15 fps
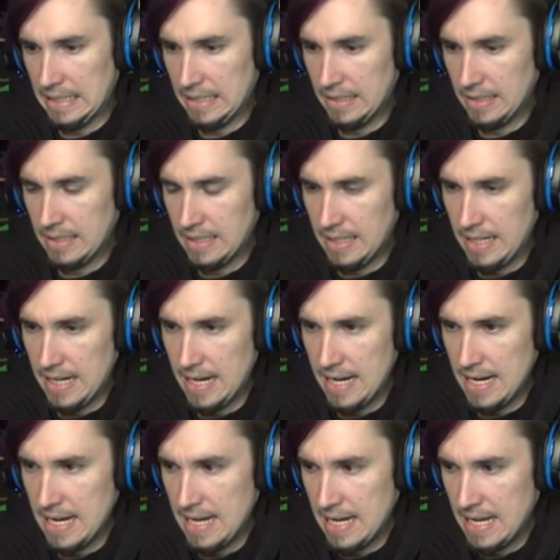
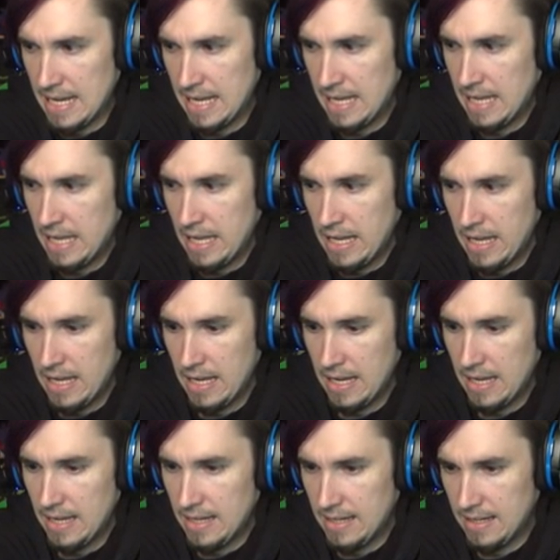Okay. Damn it.
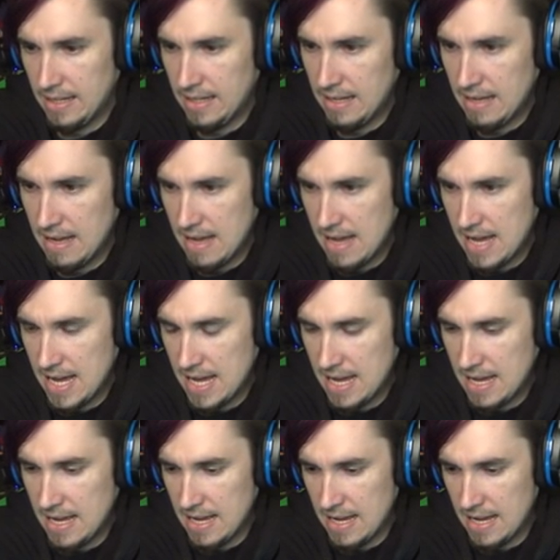He's passed out.
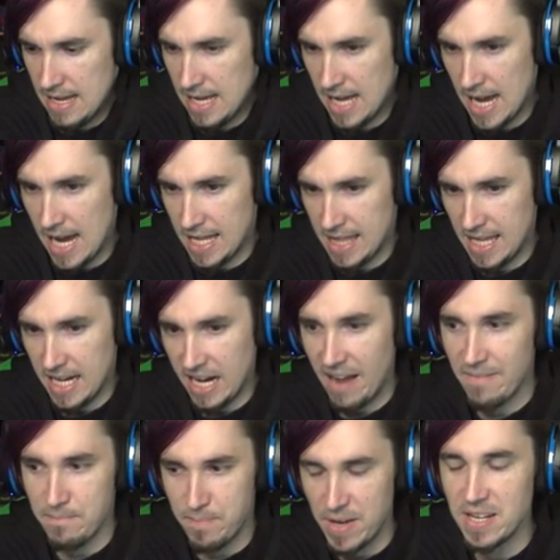I think
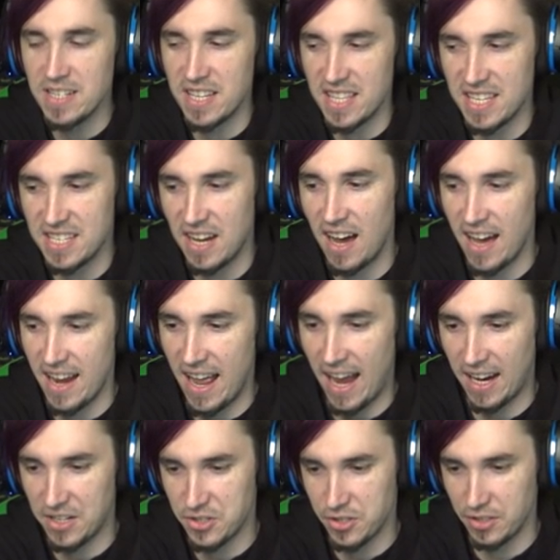I've been to this hut,
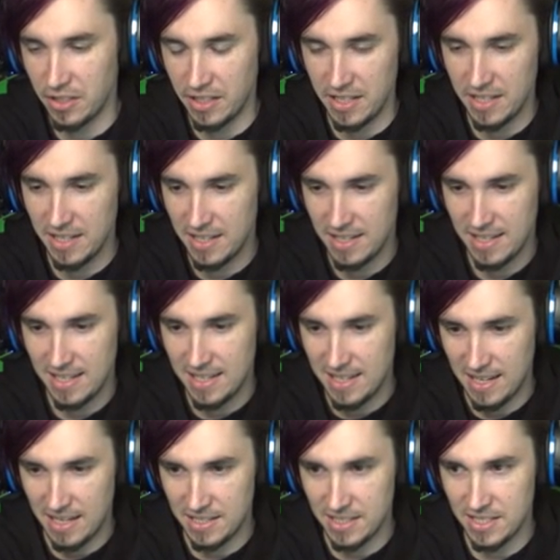actually.
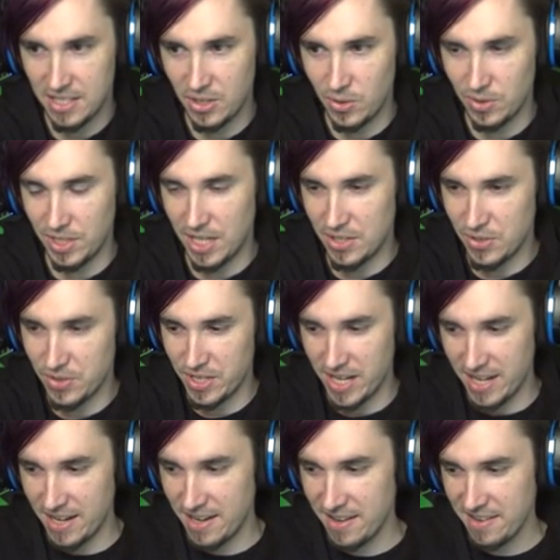Is this the old hunter's
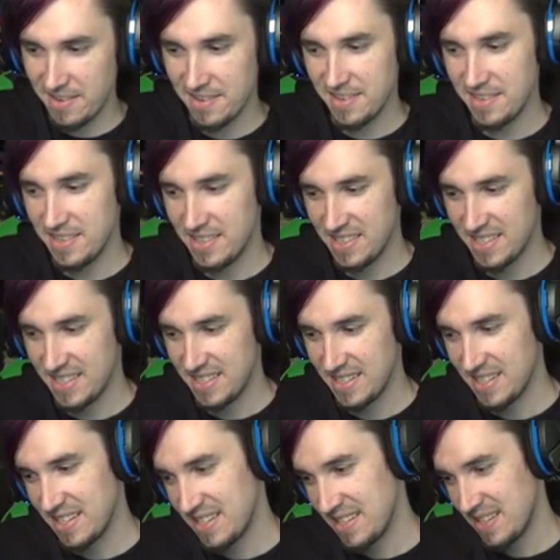hut?
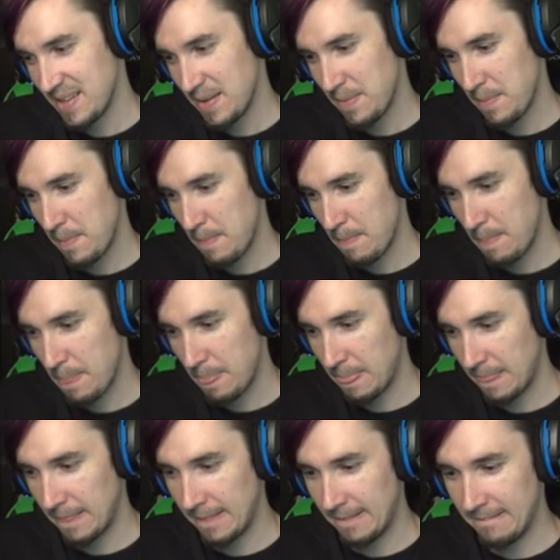Looks like an old
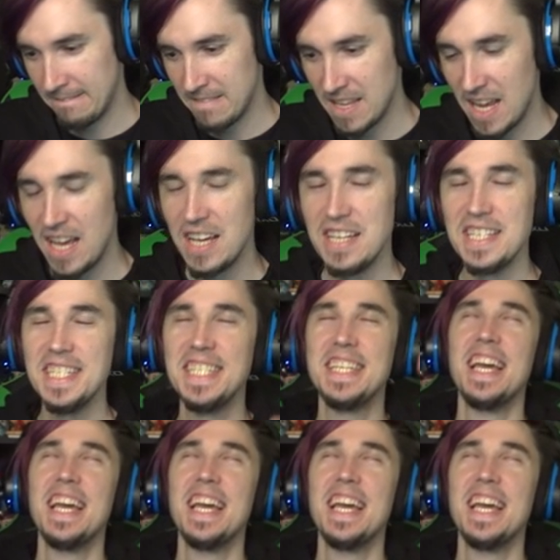hydroelectric dam, not too far.